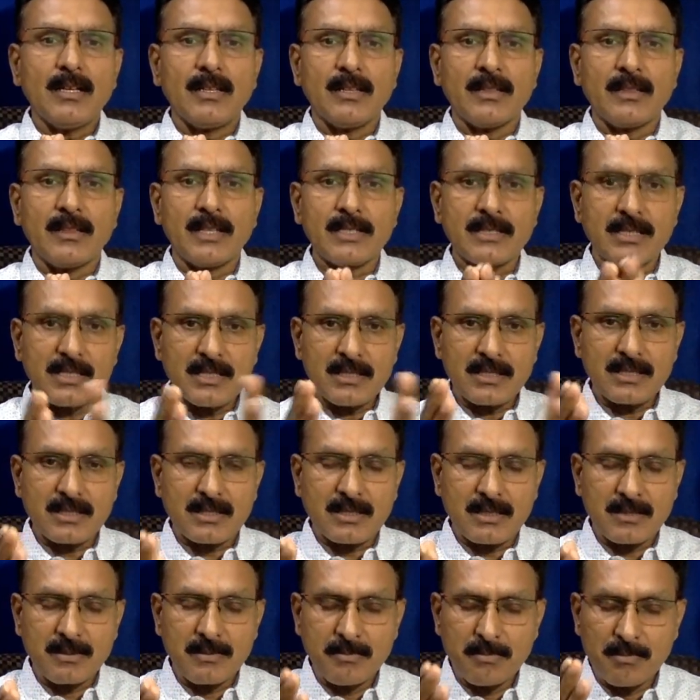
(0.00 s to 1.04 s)
This
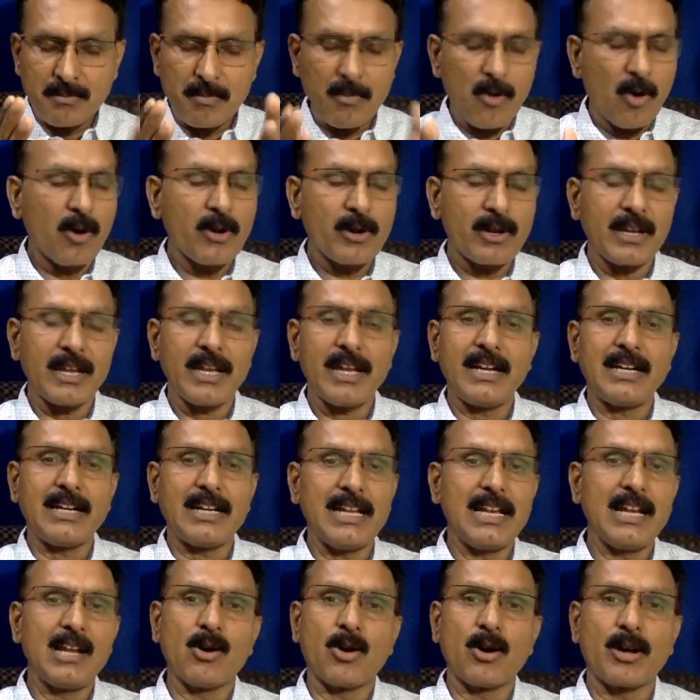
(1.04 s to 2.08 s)
is more a
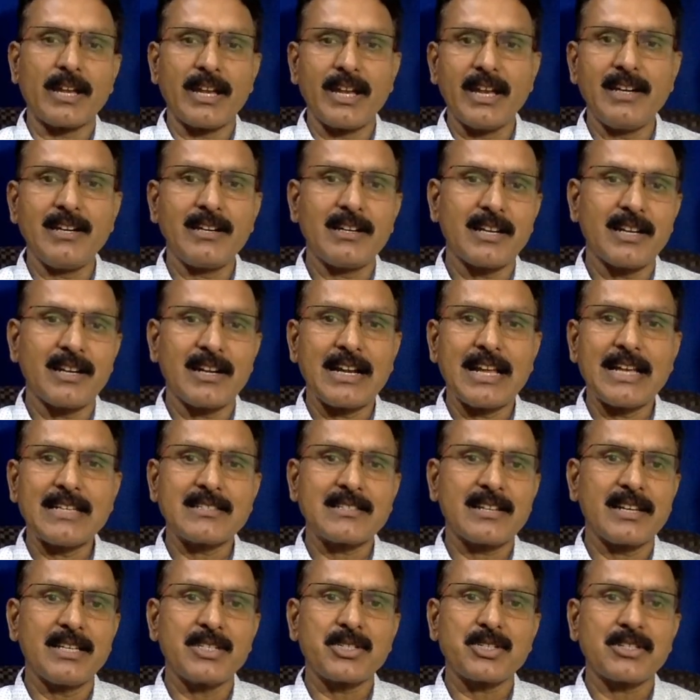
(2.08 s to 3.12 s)
deal oriented
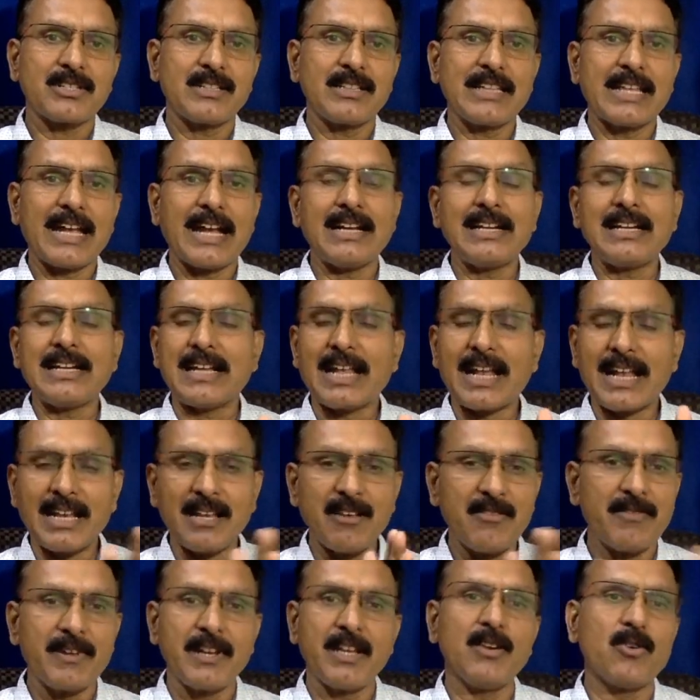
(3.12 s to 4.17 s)
legislation than
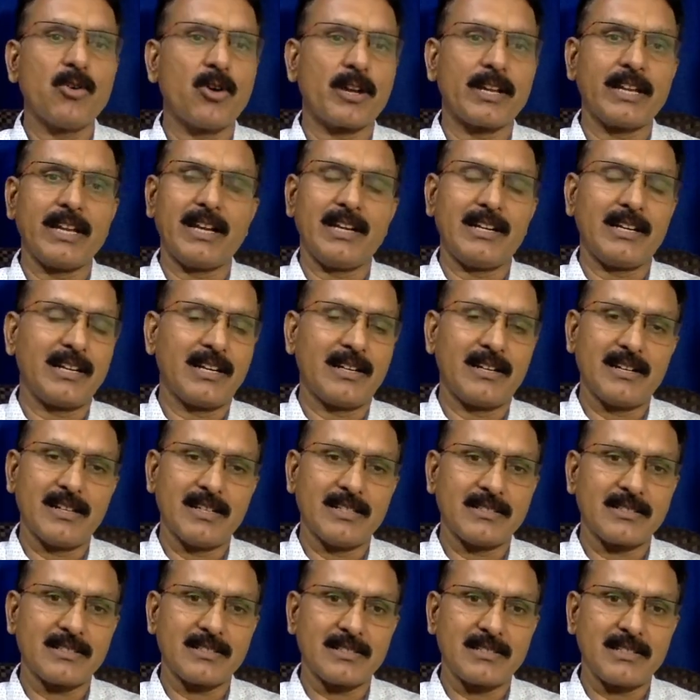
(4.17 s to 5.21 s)
delivery oriented
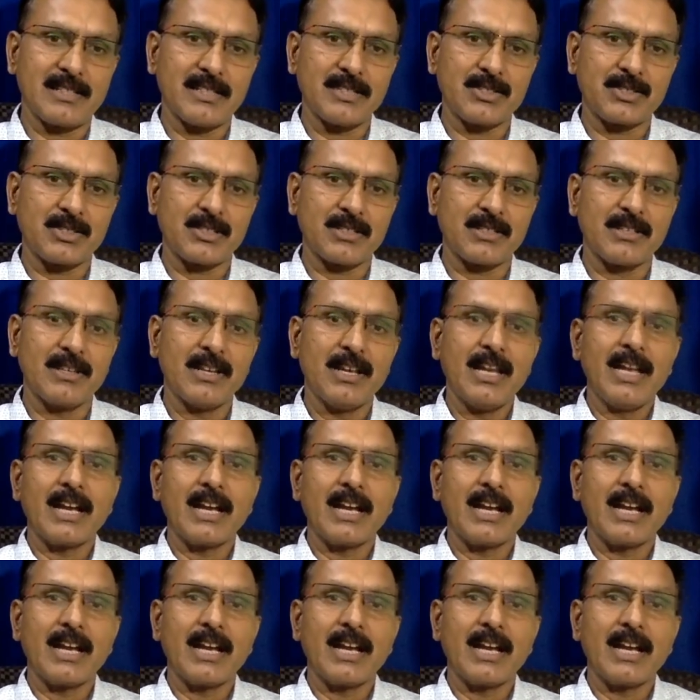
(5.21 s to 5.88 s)
legislation.